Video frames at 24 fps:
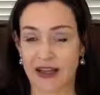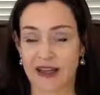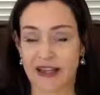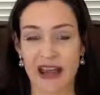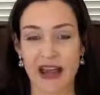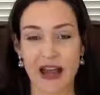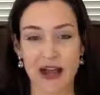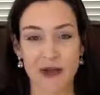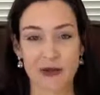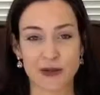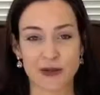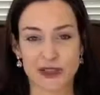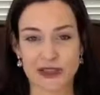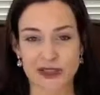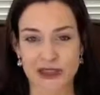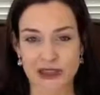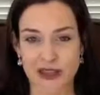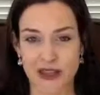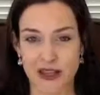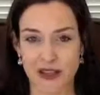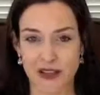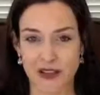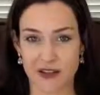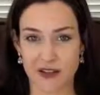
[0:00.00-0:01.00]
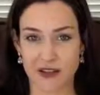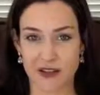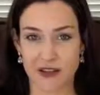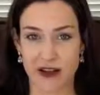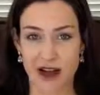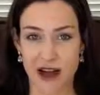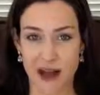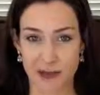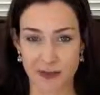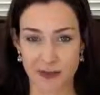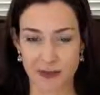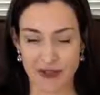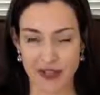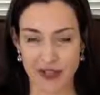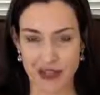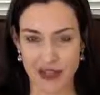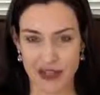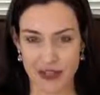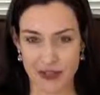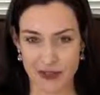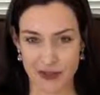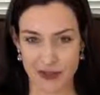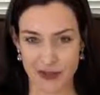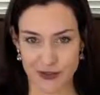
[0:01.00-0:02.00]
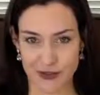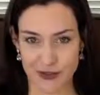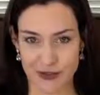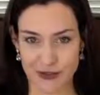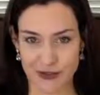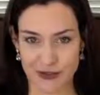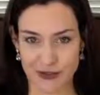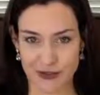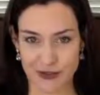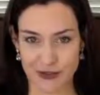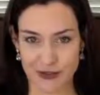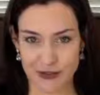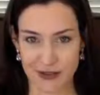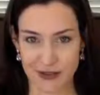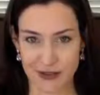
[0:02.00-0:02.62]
and countless other applications.